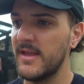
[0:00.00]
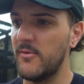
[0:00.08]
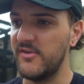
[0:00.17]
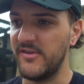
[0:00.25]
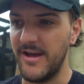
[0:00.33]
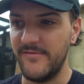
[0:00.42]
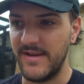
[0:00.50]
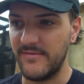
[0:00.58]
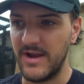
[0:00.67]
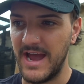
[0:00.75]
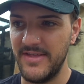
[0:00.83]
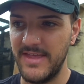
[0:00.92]
which I've
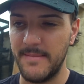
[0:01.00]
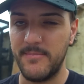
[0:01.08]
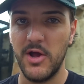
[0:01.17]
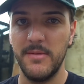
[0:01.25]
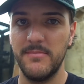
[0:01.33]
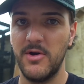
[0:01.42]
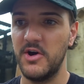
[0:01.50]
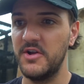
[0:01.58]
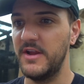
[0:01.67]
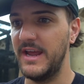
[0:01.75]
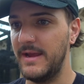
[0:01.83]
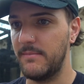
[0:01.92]
never had that problem
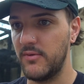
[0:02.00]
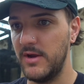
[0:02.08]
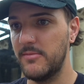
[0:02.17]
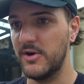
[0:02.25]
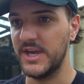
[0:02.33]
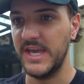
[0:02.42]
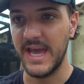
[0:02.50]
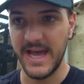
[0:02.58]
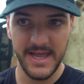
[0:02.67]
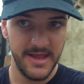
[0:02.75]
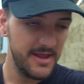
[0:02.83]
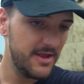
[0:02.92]
on a pre-bug
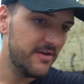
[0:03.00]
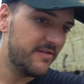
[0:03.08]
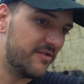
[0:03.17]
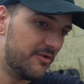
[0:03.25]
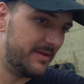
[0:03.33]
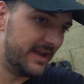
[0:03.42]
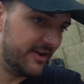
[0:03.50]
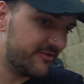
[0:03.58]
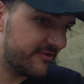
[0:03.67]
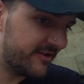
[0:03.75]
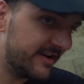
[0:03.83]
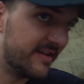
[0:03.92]
yet. So it'd be
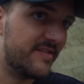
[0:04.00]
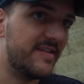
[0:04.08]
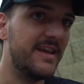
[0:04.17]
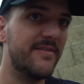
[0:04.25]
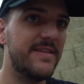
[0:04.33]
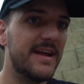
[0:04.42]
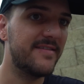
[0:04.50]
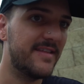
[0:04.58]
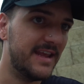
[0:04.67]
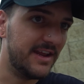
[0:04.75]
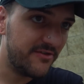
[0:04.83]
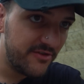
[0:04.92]
interesting to see if that's
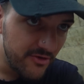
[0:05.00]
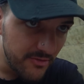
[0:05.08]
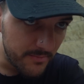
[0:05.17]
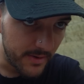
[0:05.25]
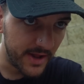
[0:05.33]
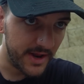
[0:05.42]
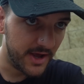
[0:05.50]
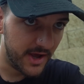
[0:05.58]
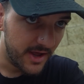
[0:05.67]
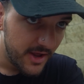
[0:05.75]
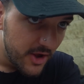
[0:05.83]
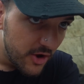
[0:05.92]
the issue. But uh,